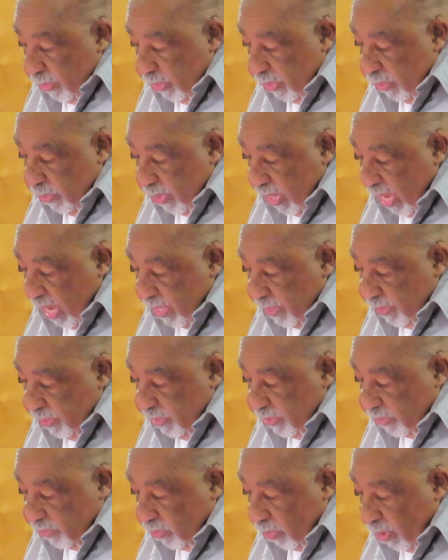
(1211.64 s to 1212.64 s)
Do not
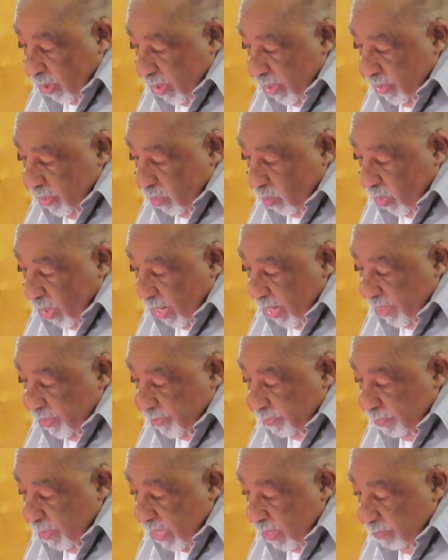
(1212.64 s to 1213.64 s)
destroy the
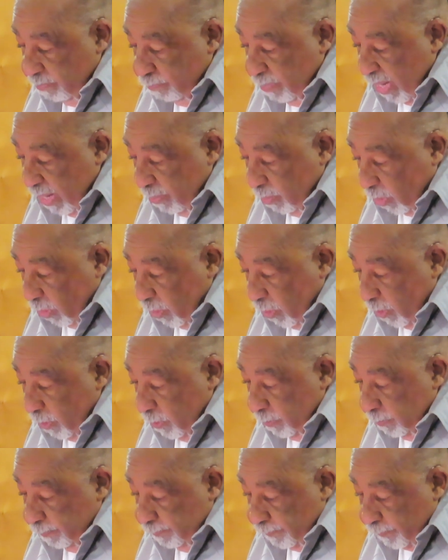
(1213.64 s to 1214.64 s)
wise men of
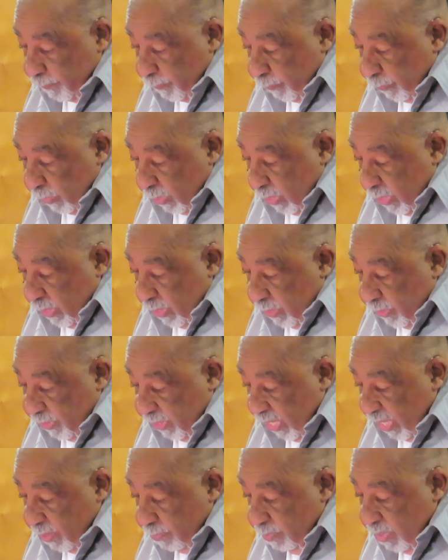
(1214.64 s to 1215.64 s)
Babylon.
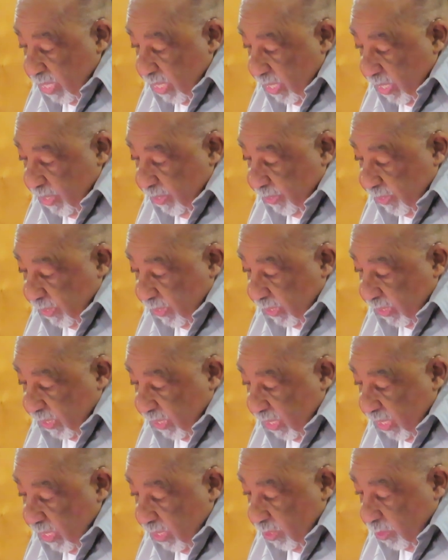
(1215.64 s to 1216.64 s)
Take me into the
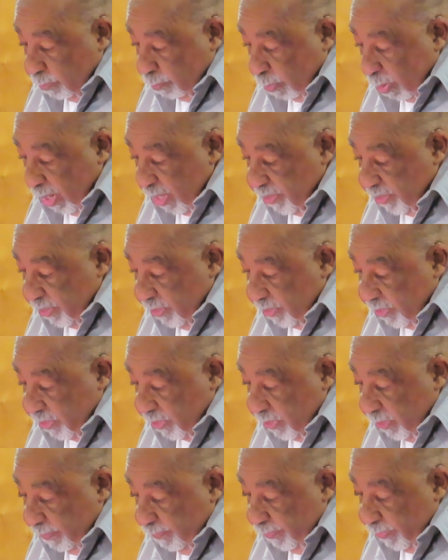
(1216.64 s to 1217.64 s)
king's
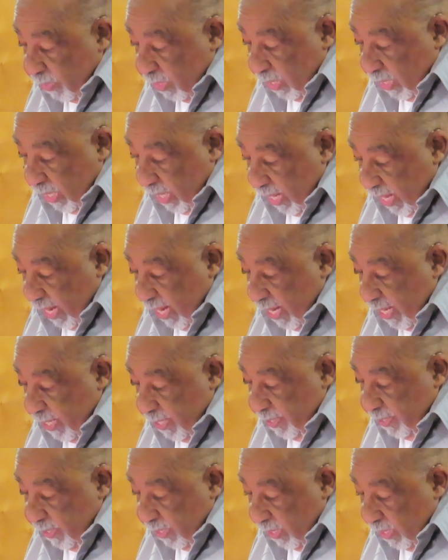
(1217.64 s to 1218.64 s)
presence,
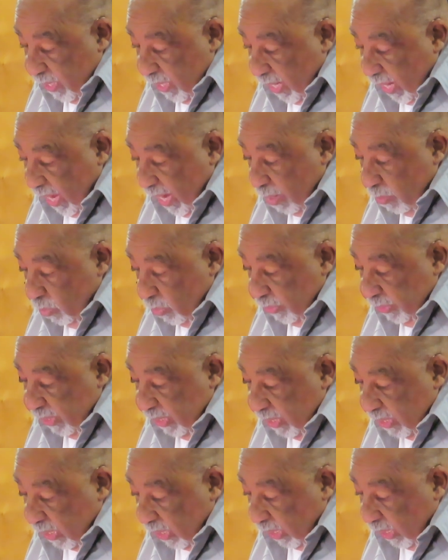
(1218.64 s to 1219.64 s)
and I will
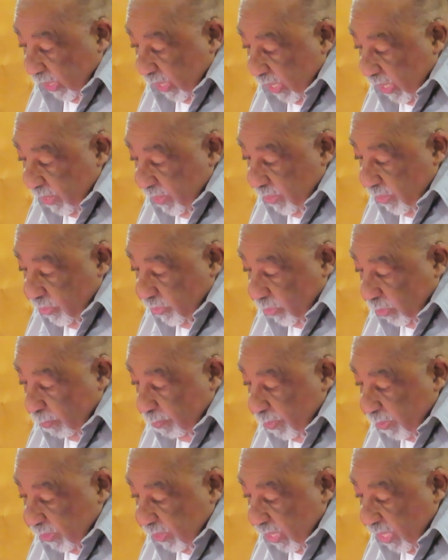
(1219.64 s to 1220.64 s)
declare the
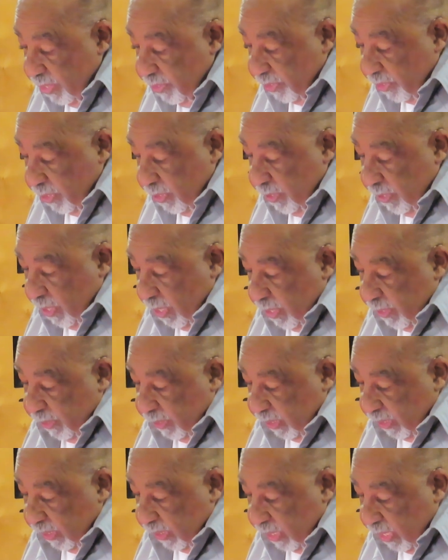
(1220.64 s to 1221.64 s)
interpretation
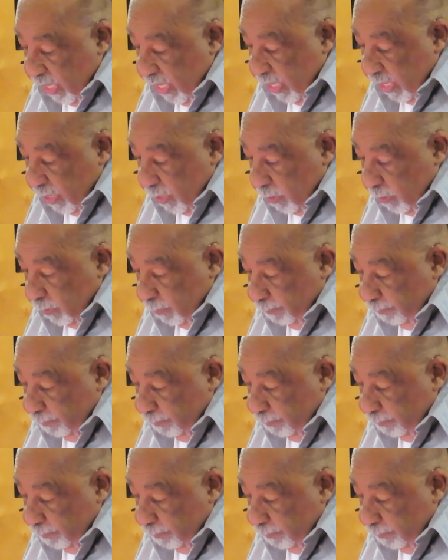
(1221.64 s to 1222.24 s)
to the king.